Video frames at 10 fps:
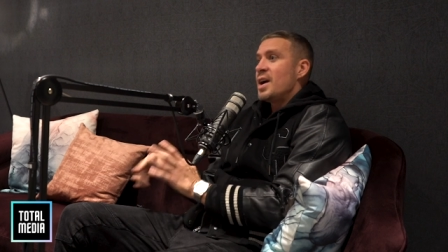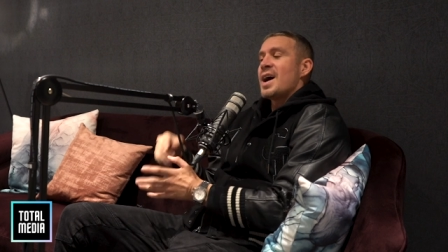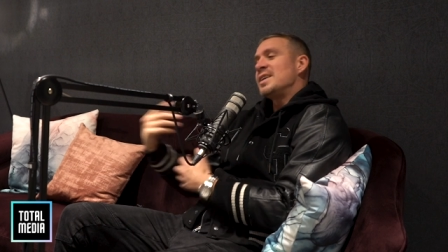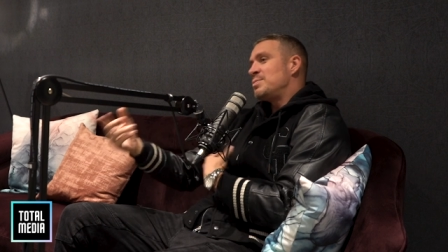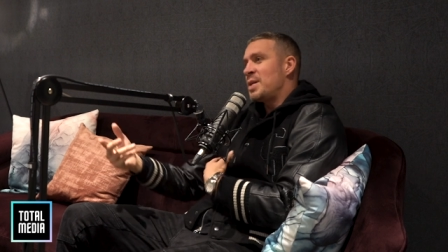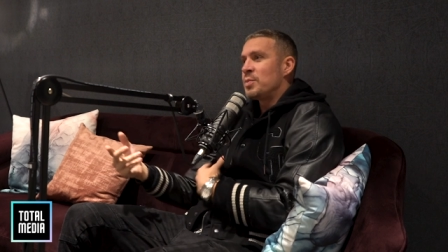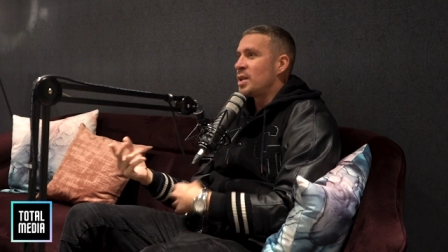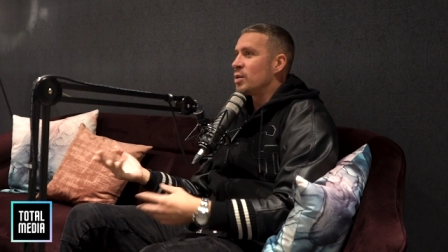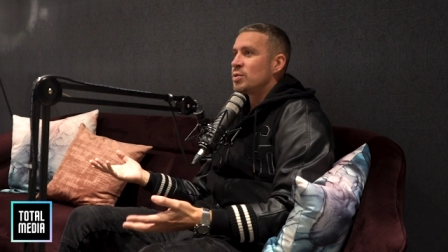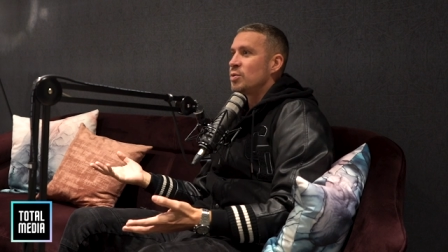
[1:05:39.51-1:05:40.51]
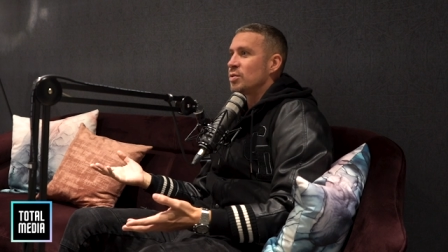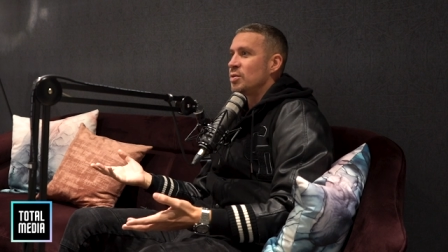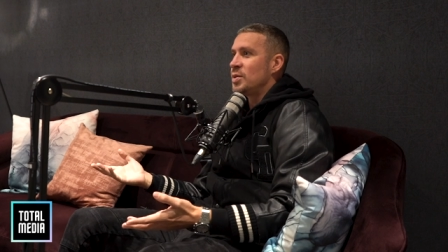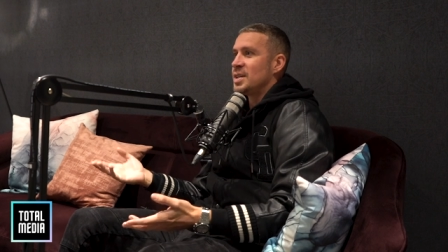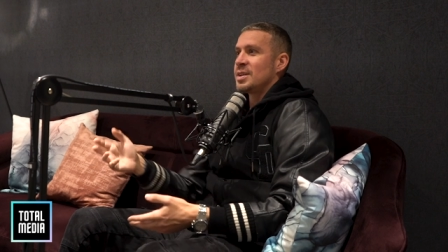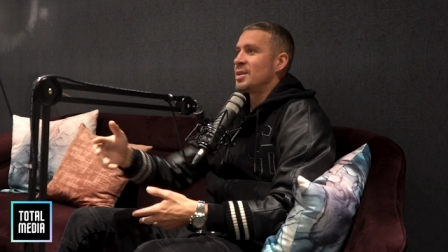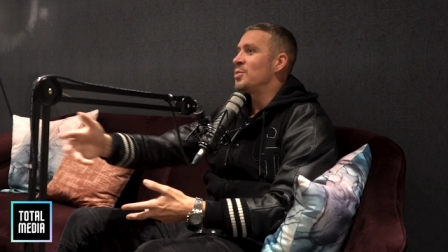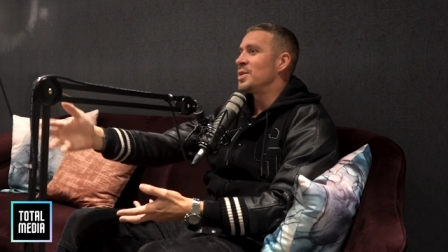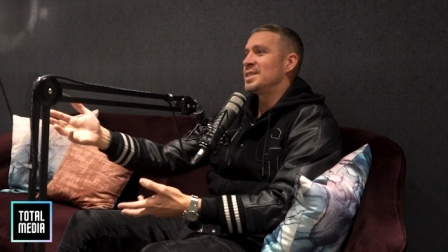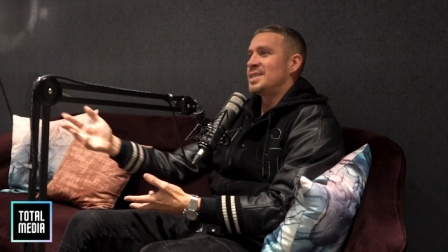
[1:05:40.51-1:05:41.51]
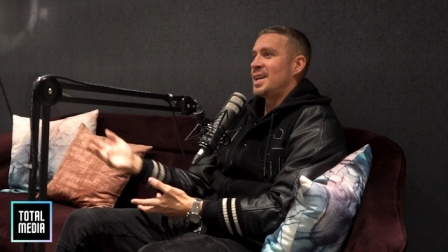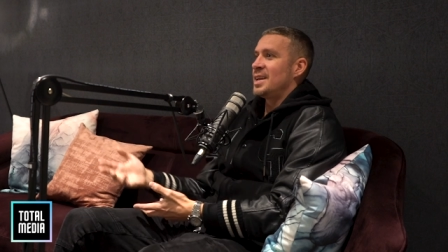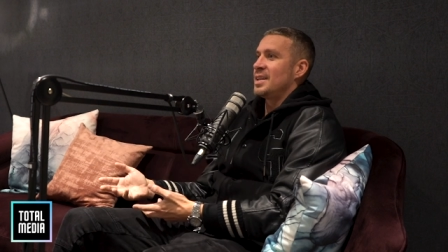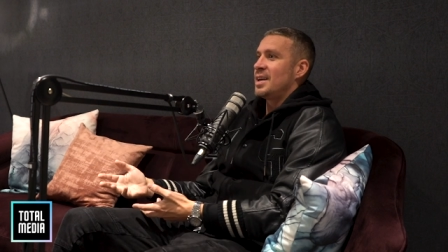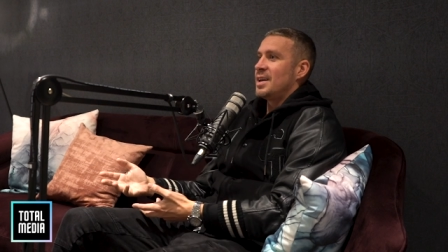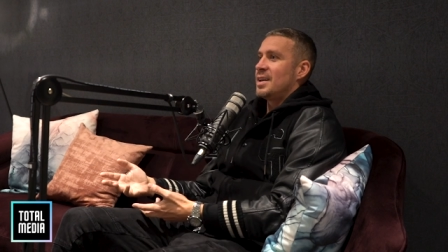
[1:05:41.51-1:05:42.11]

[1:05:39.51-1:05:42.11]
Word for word: as men, we don't talk, do we? So yeah. no one's telling,